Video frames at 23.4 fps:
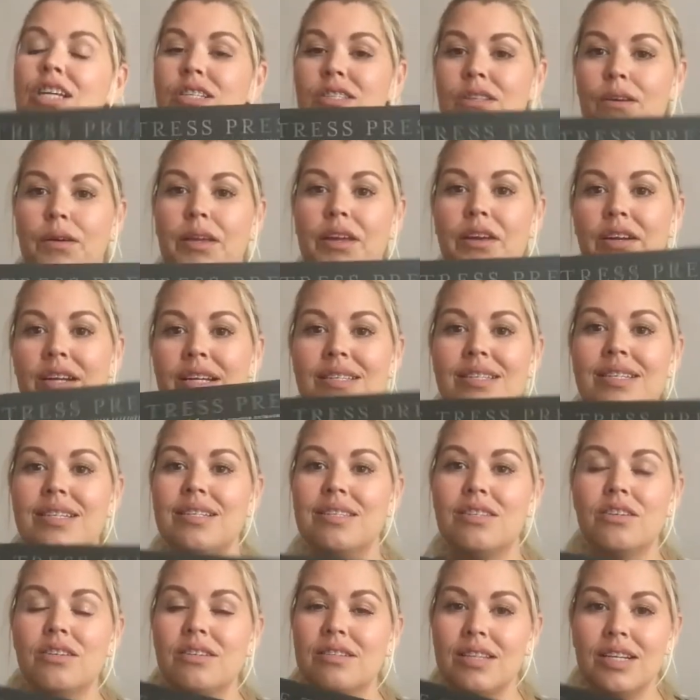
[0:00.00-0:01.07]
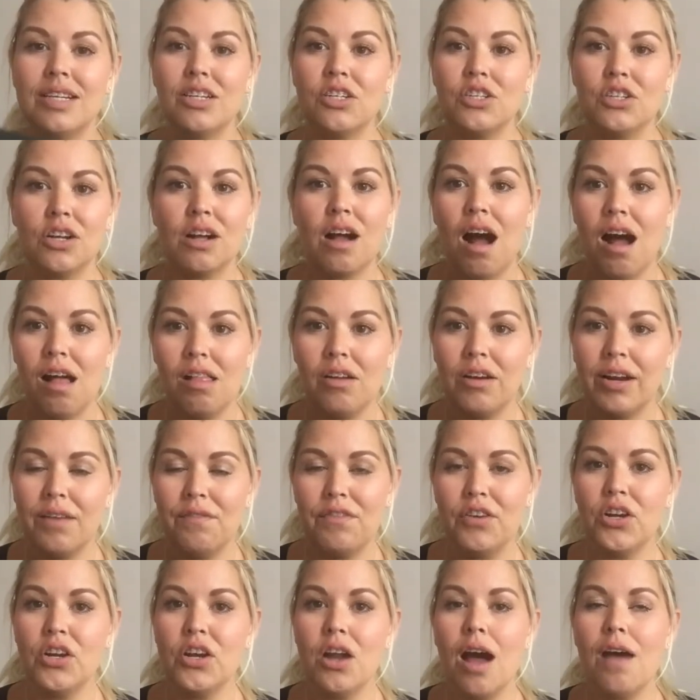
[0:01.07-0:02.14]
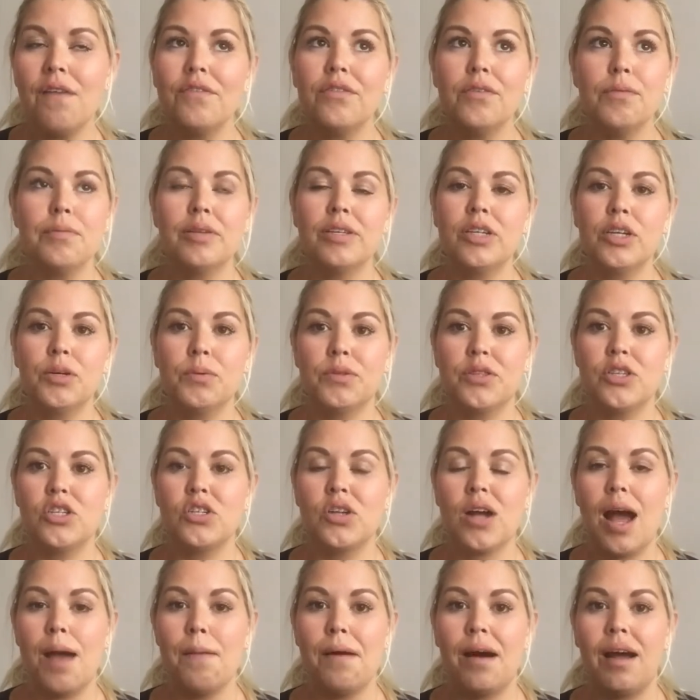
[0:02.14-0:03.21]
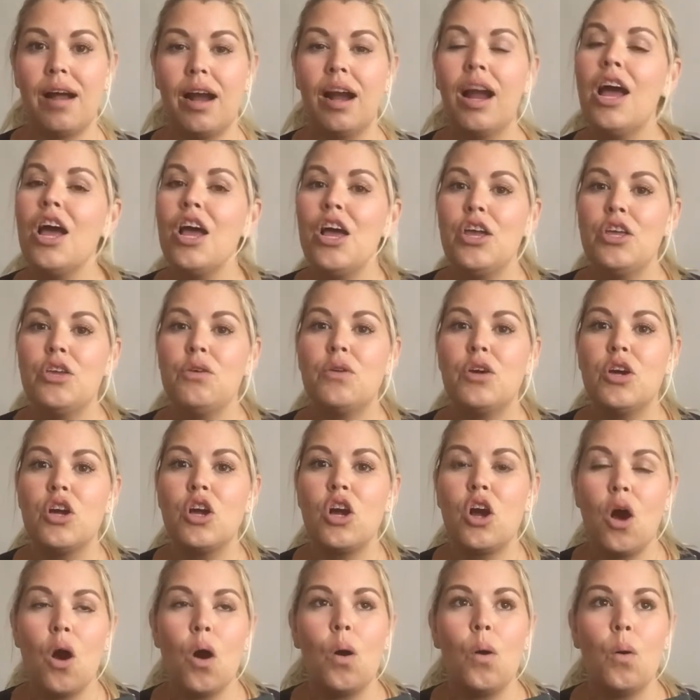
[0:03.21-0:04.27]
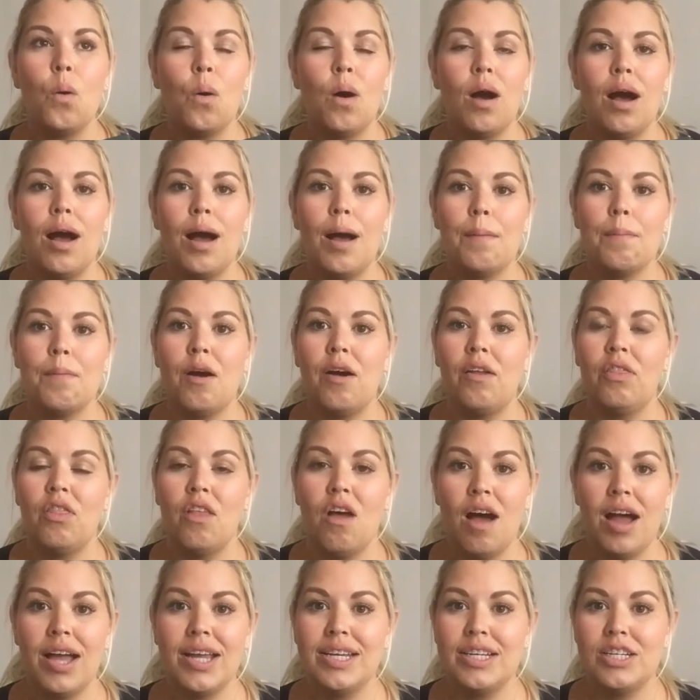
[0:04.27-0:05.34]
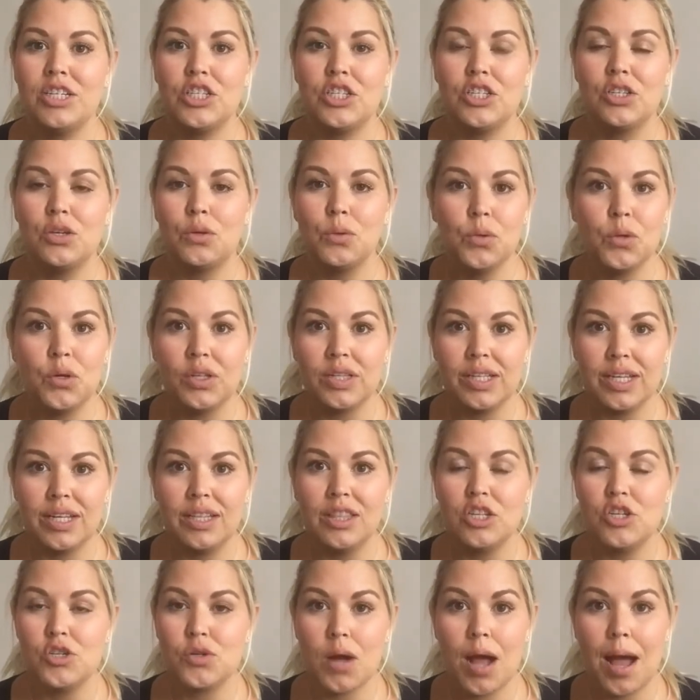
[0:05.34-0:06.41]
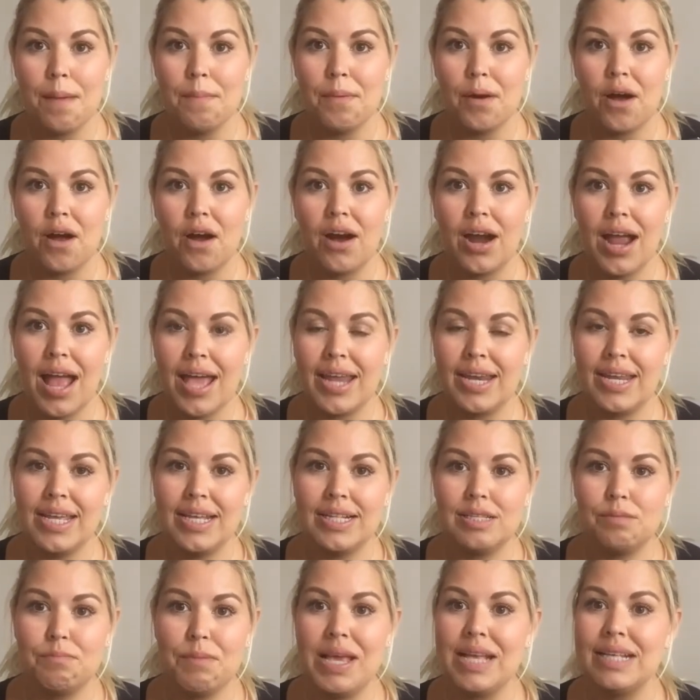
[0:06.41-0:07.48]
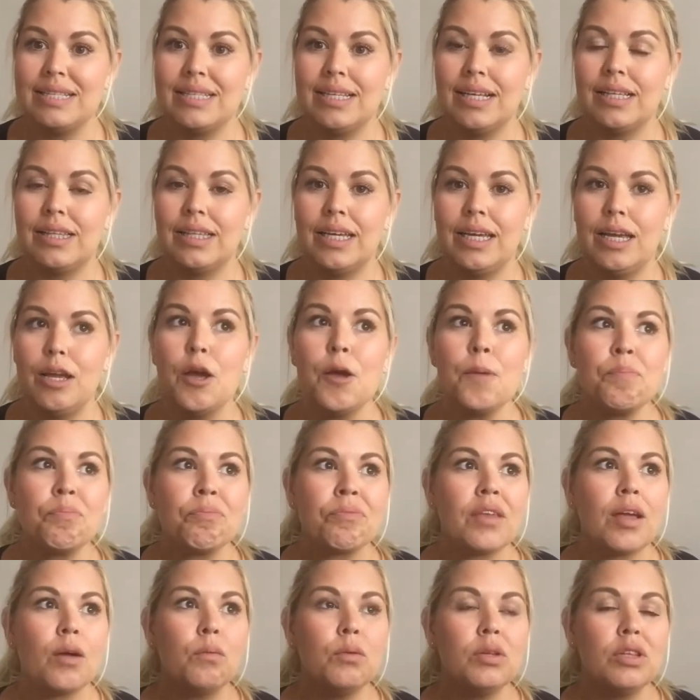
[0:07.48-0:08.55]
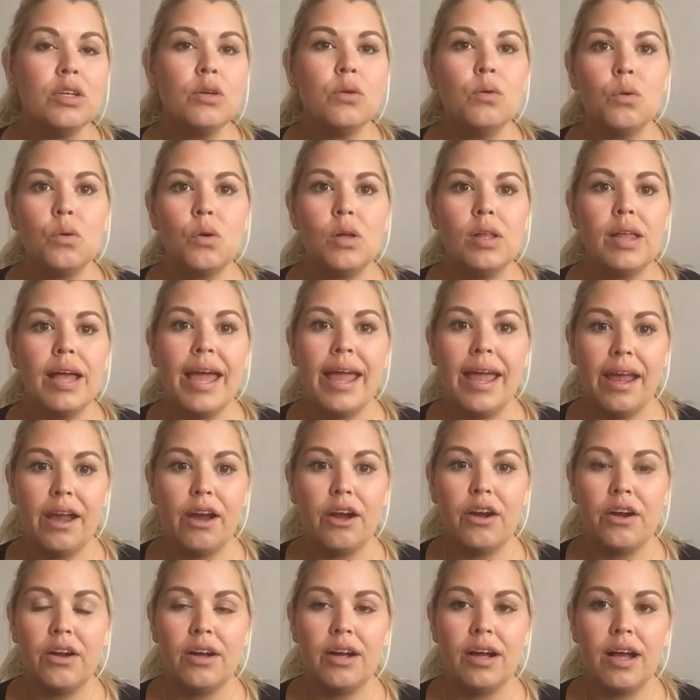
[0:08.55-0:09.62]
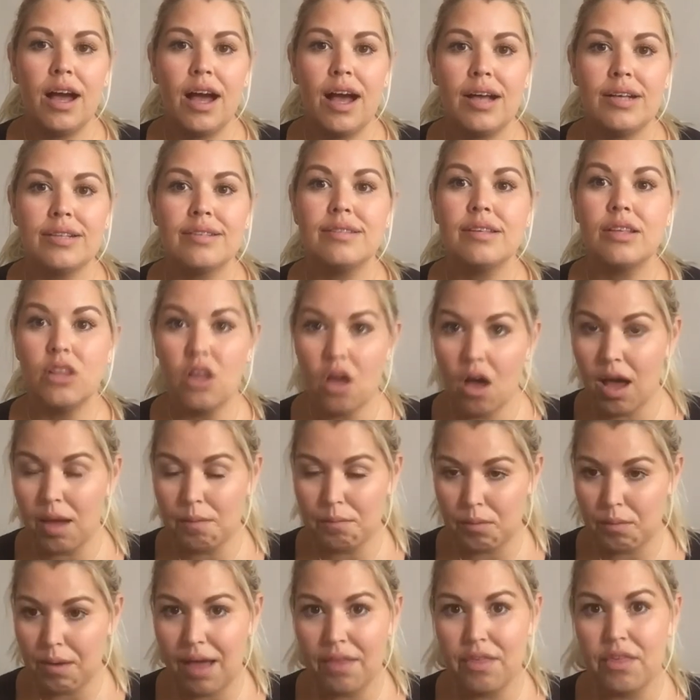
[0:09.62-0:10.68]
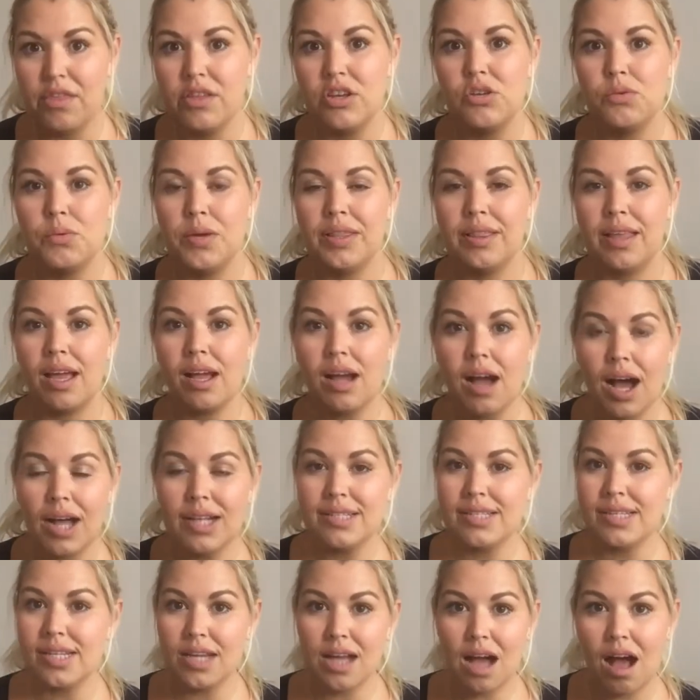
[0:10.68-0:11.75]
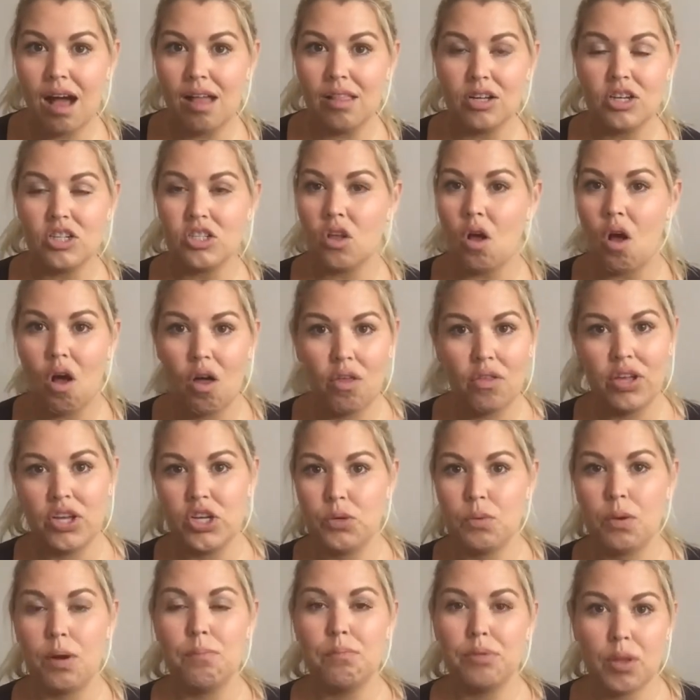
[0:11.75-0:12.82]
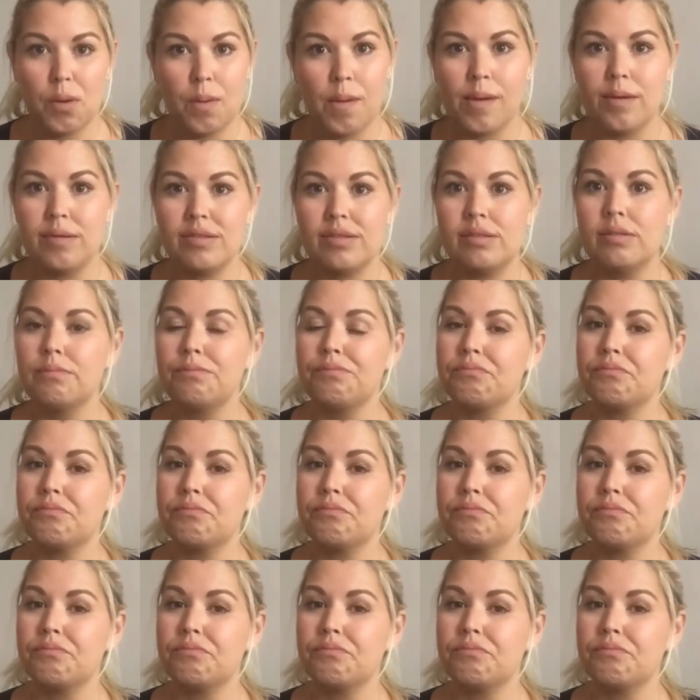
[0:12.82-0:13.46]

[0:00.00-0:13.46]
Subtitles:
So here it is, and it's their signature color. If you're not familiar with the dry bar, you can go online and just Google in the dry bar, and it's basically a really cool hair salon, but rather than doing like cuts and colors, all they do are blowouts.